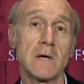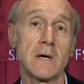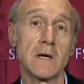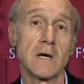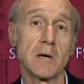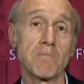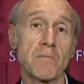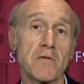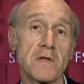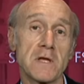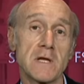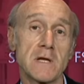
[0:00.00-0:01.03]
Um,
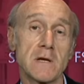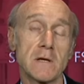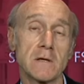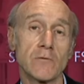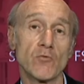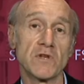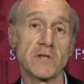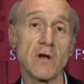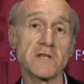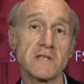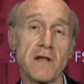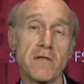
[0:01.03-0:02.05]
the
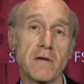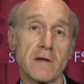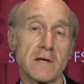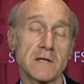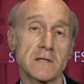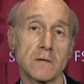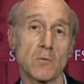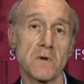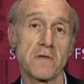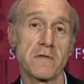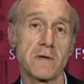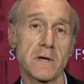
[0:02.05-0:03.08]
results, nonetheless,
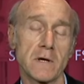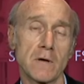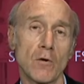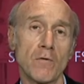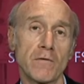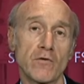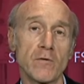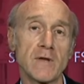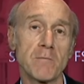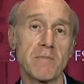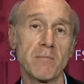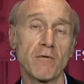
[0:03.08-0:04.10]
with uh, over 2
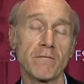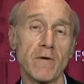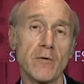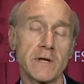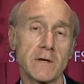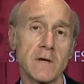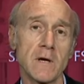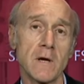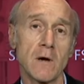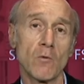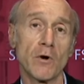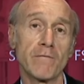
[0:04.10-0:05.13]
million people voting,
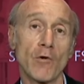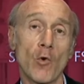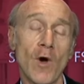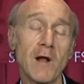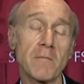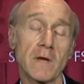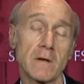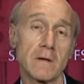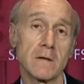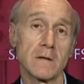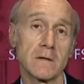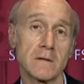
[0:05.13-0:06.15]
were overwhelming
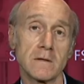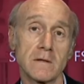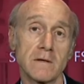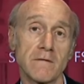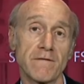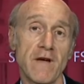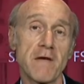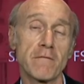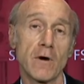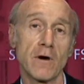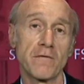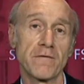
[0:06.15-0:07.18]
uh, uh in
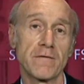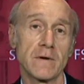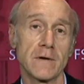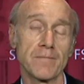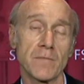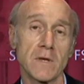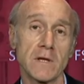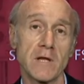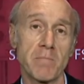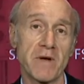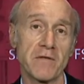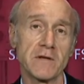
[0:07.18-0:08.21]
favor of uh,
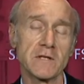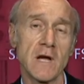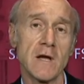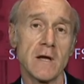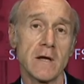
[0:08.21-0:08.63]
independence.